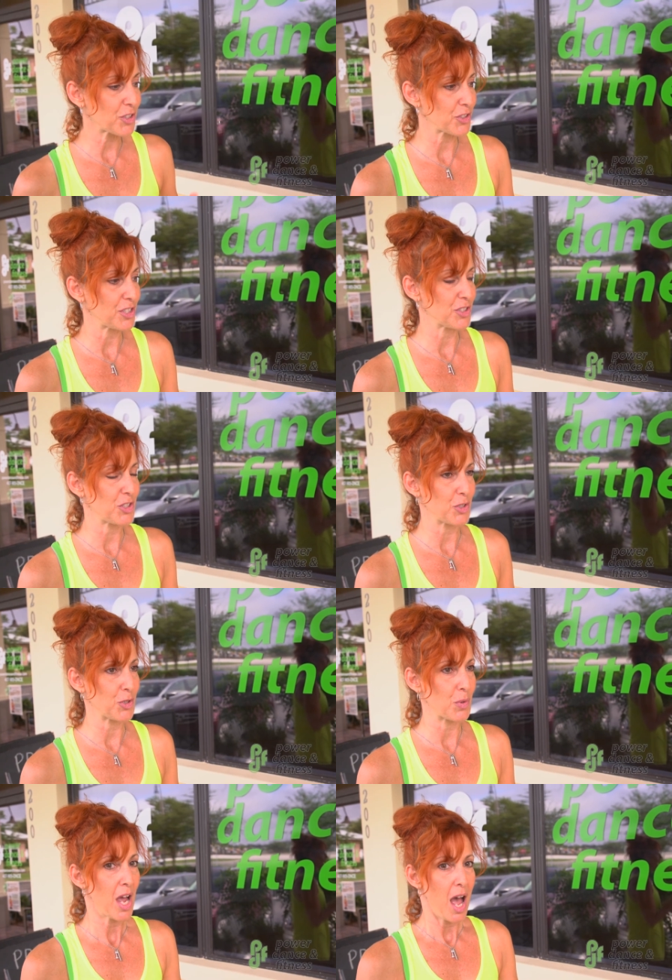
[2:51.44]
turned
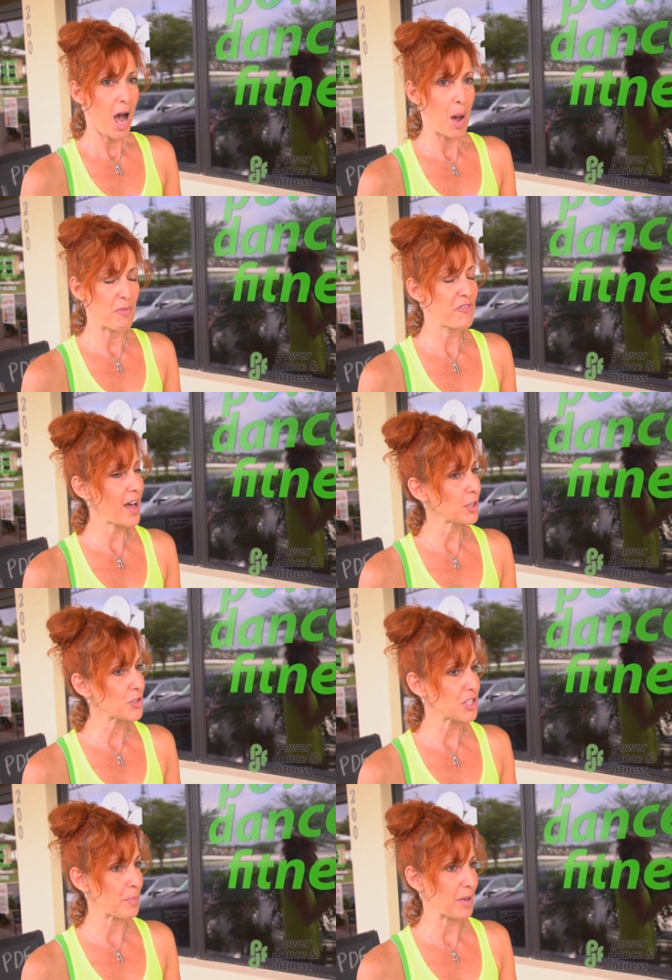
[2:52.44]
into uh,
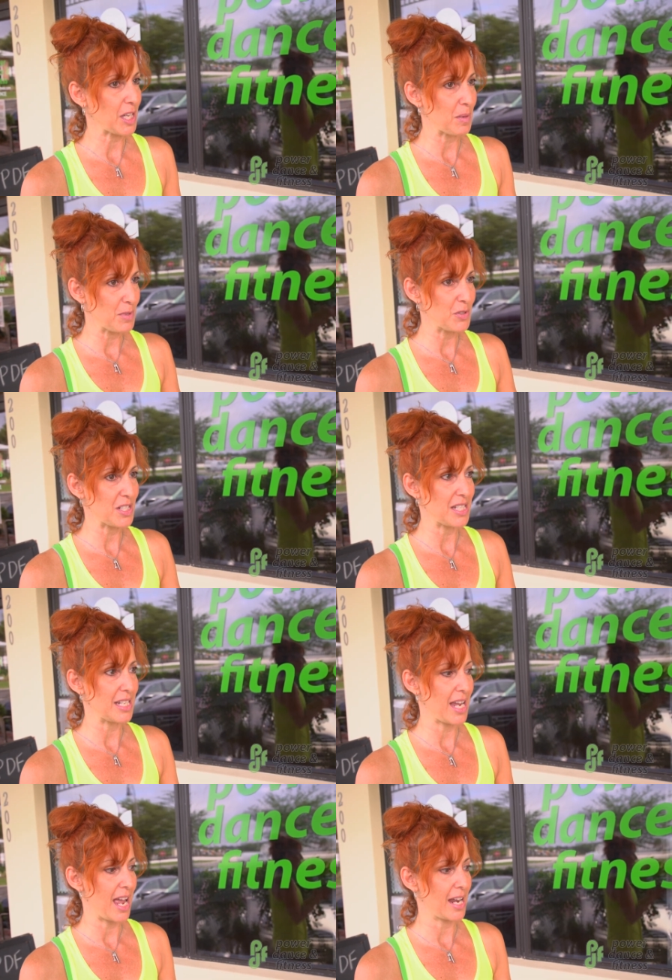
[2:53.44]
fellowship and
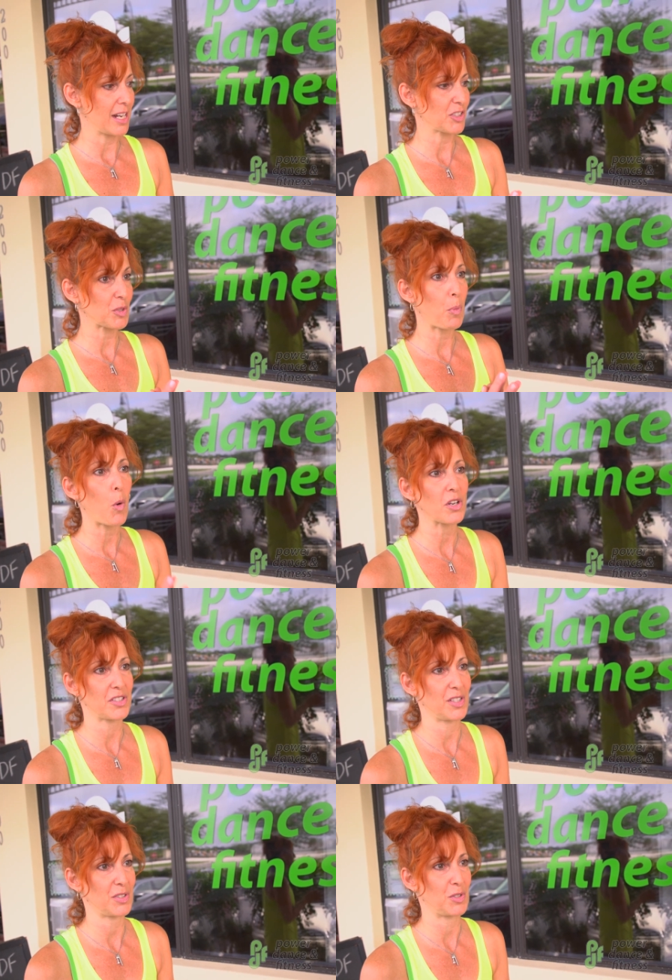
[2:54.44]
community and a
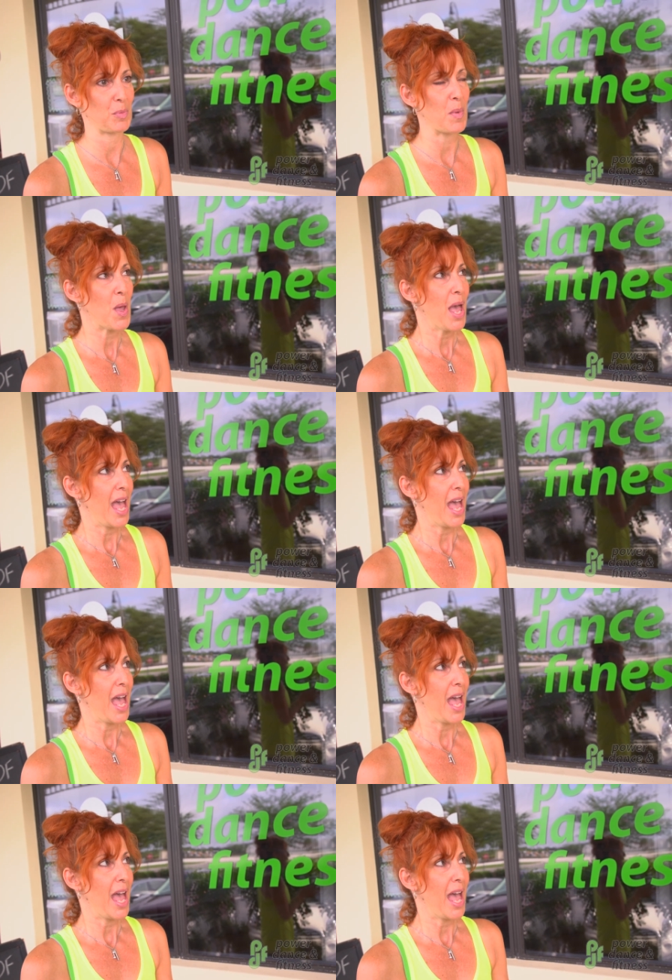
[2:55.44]
support system,